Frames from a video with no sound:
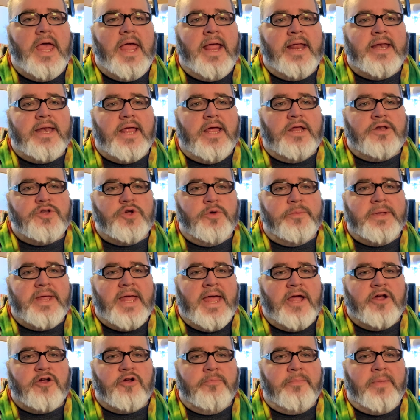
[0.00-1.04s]
and Adobe
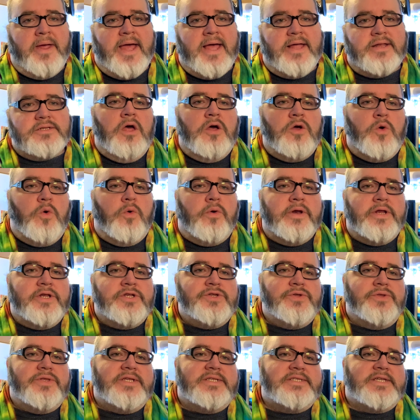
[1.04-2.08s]
Acrobat according
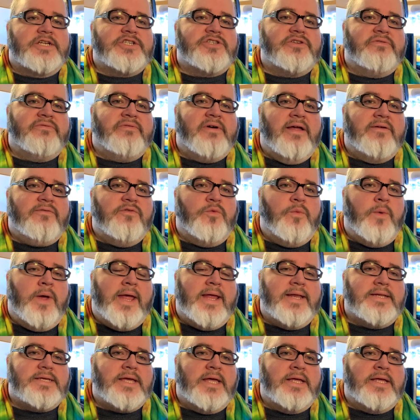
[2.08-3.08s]
to the Section 508